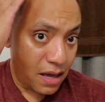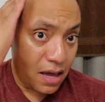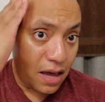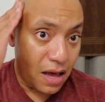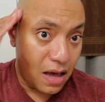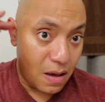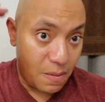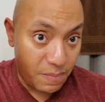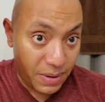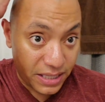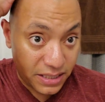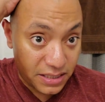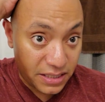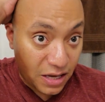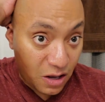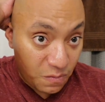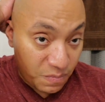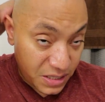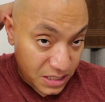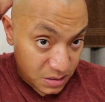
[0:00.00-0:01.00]
My
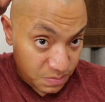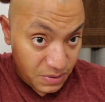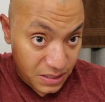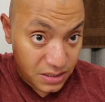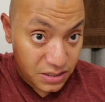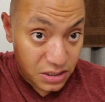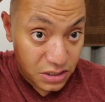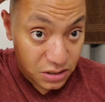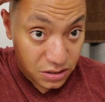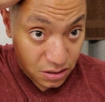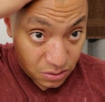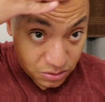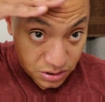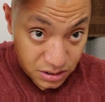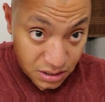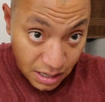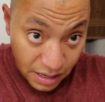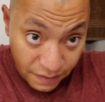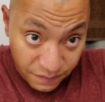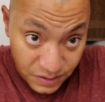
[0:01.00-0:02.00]
scalp has been so
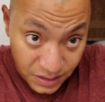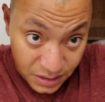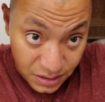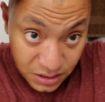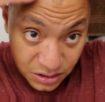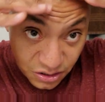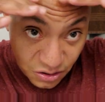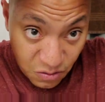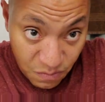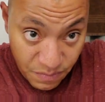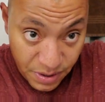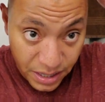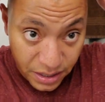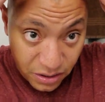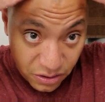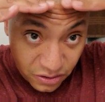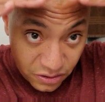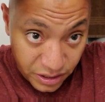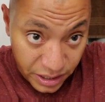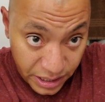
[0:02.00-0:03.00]
soft and so
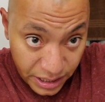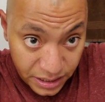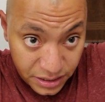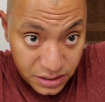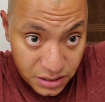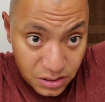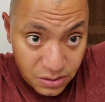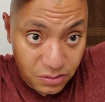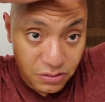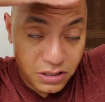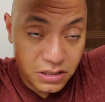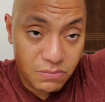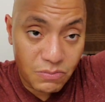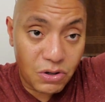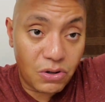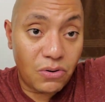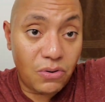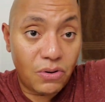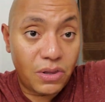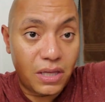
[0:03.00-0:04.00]
buttery and so
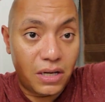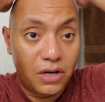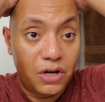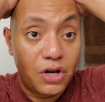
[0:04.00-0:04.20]
smooth and